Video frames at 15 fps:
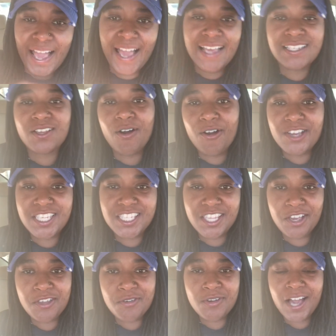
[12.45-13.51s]
As I always
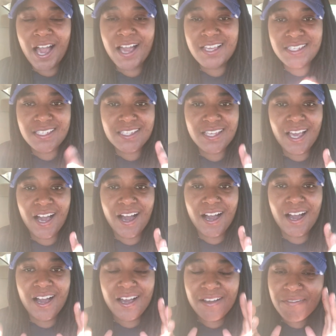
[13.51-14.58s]
tell you guys,
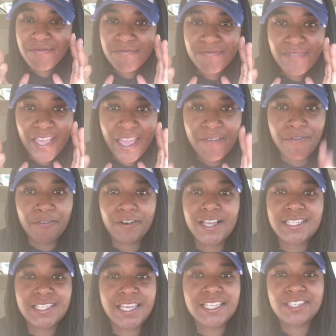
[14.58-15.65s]
if it
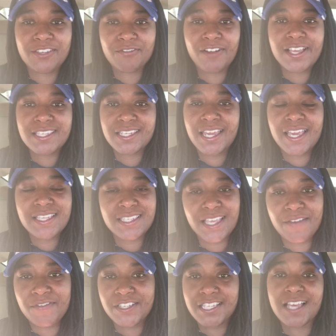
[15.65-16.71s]
resonates, it resonates.
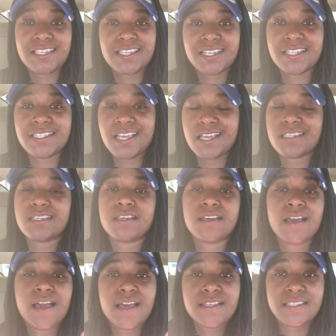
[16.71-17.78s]
If it doesn't, it doesn't.
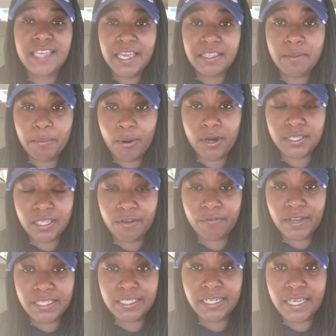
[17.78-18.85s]
Take the part that
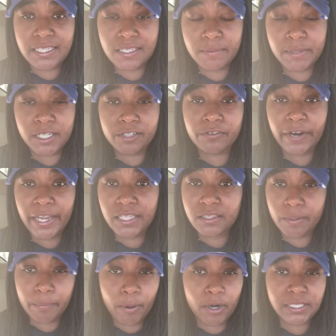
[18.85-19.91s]
resonates and be great.
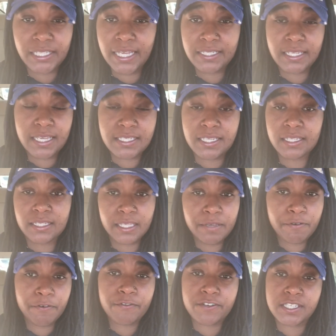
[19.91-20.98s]
The part that doesn't,
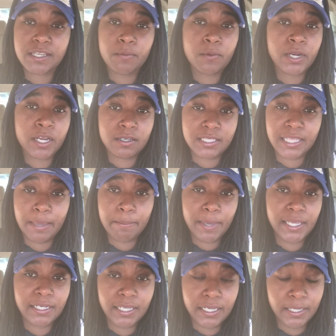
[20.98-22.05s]
leave it for someone else that
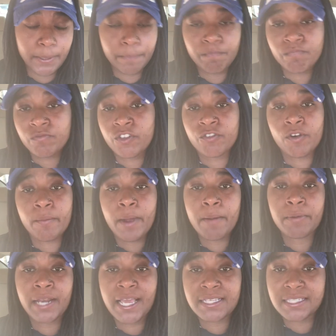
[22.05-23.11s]
may need it.
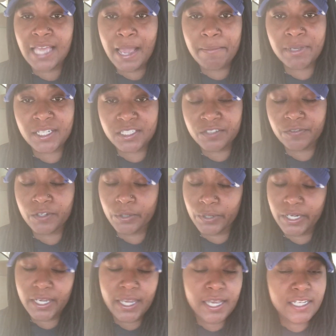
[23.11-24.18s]
Remember that timing is fluid.